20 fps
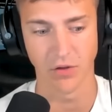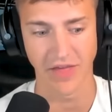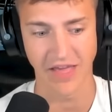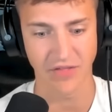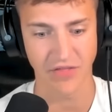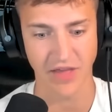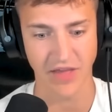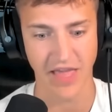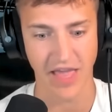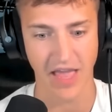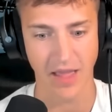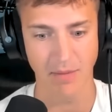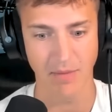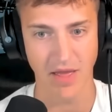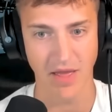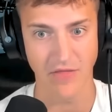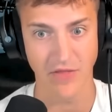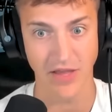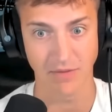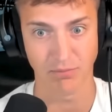know, they get the game
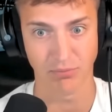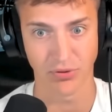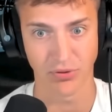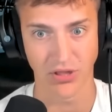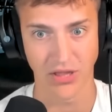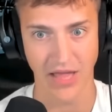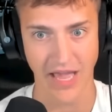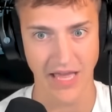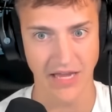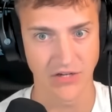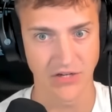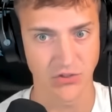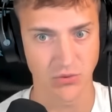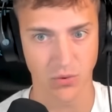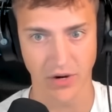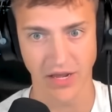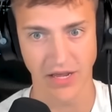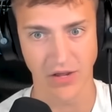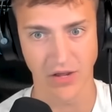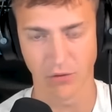and they play it in
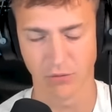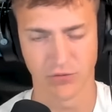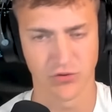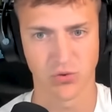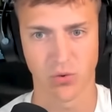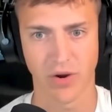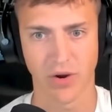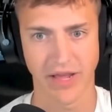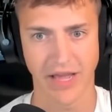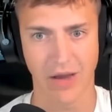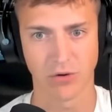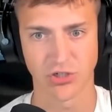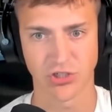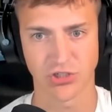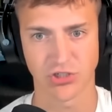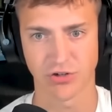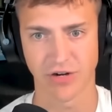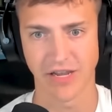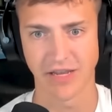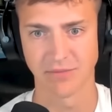20, you know, for 20 hour
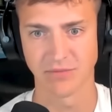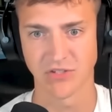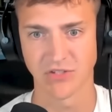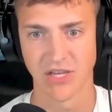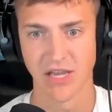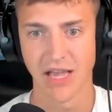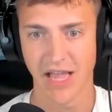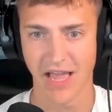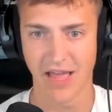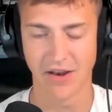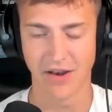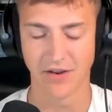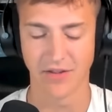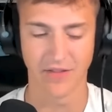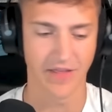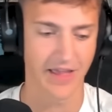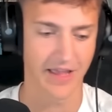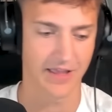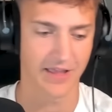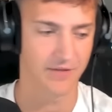streams and
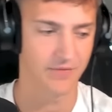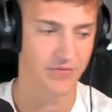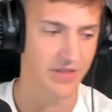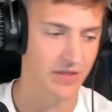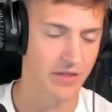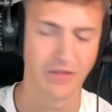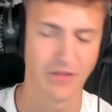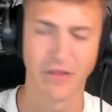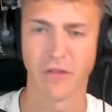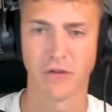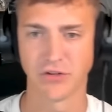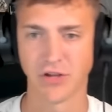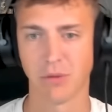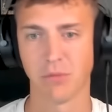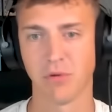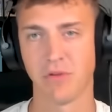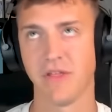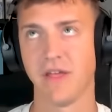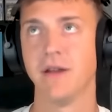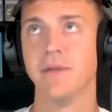like, and then they're
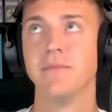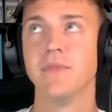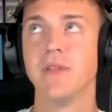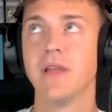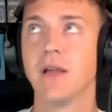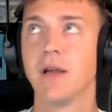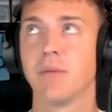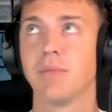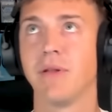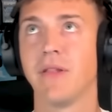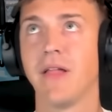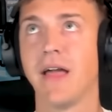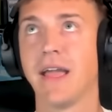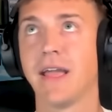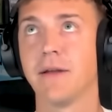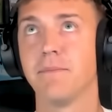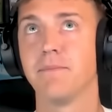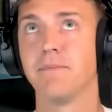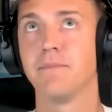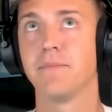done with it. But
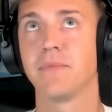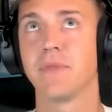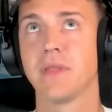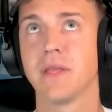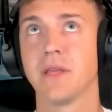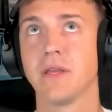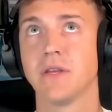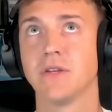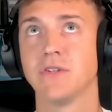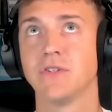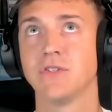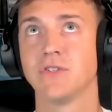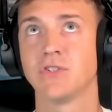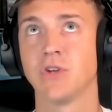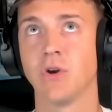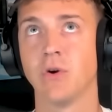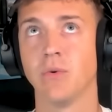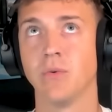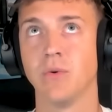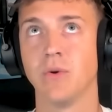like,
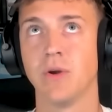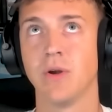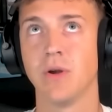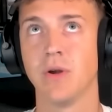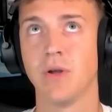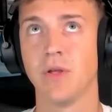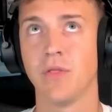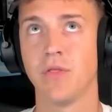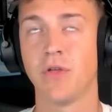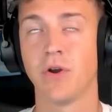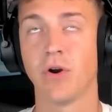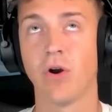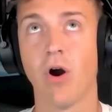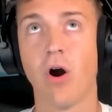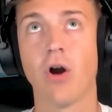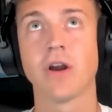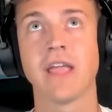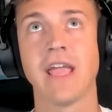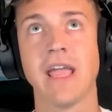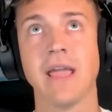so there
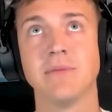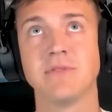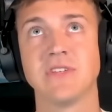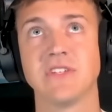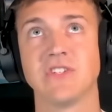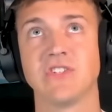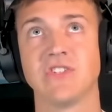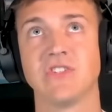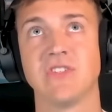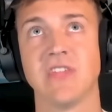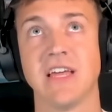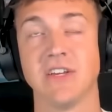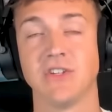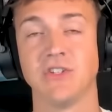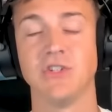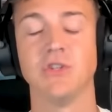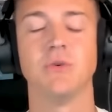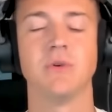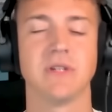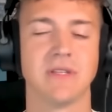are games that
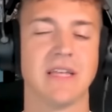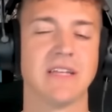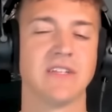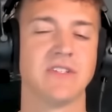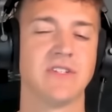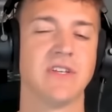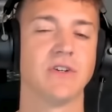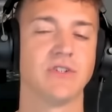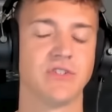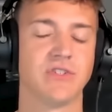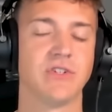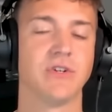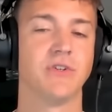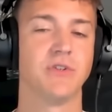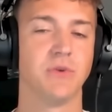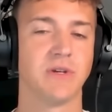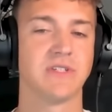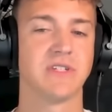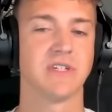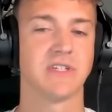still
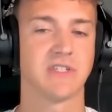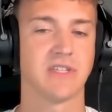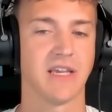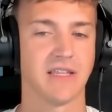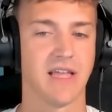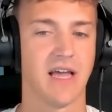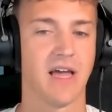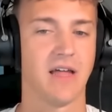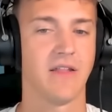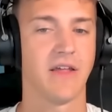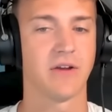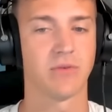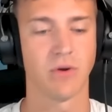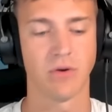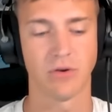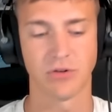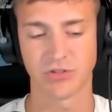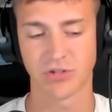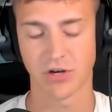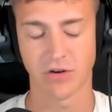do exist like that. Like
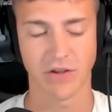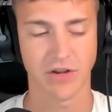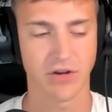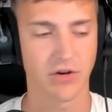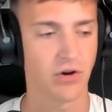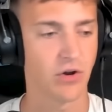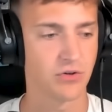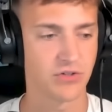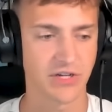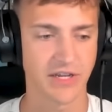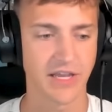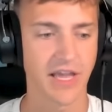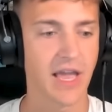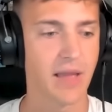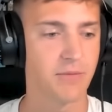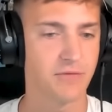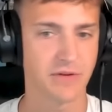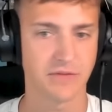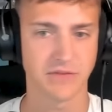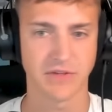Chrono Trigger, like your OG
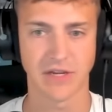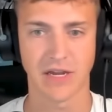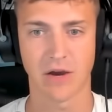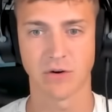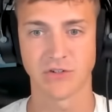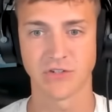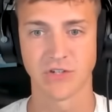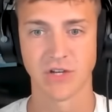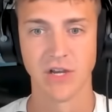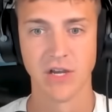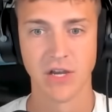game, 15 hours,